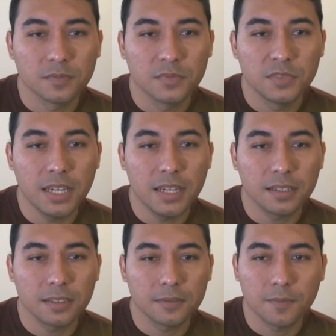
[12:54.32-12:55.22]

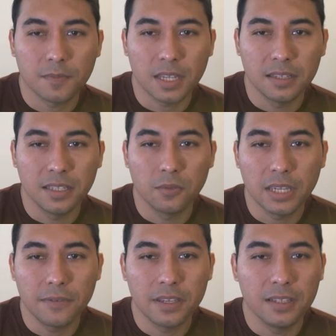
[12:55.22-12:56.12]
check, and then we
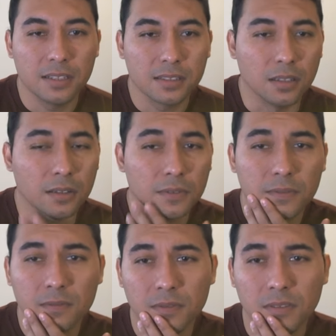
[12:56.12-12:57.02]
have ideas of
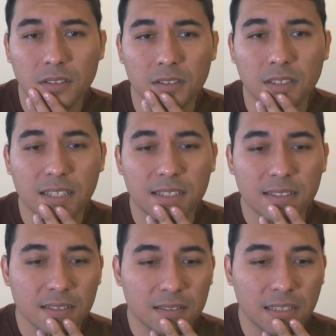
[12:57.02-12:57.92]

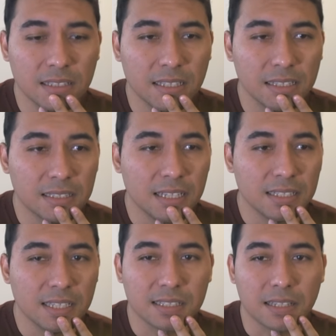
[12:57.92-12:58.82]
this, and then knight
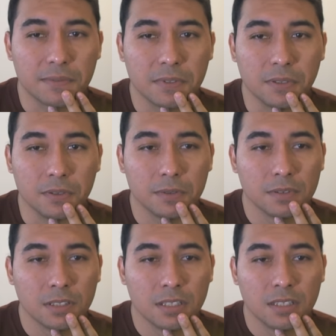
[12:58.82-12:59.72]
takes f2
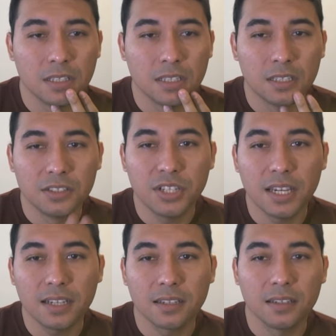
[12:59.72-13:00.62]

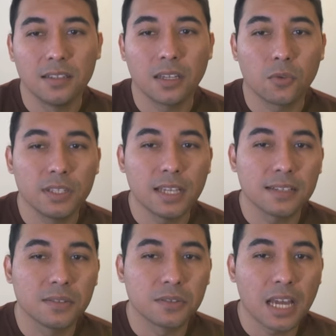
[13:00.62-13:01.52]
check. The queen
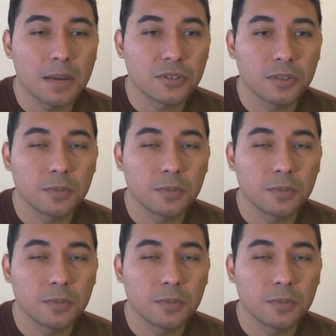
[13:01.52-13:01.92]
has to capture